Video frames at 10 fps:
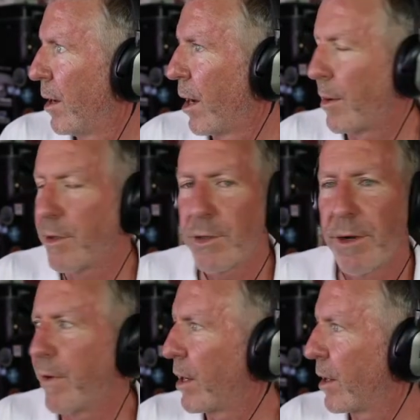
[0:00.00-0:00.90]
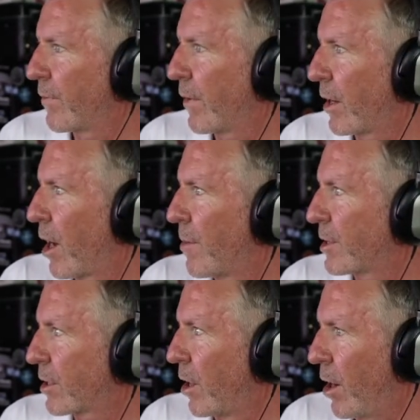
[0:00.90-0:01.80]
I'm just trying to find out how much it
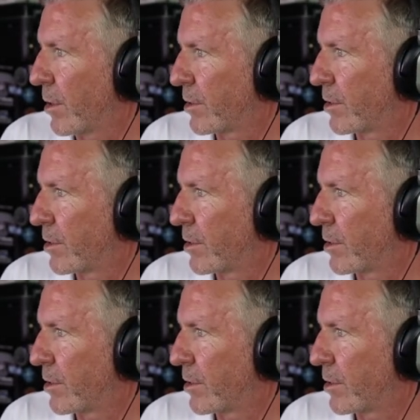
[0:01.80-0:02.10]
costs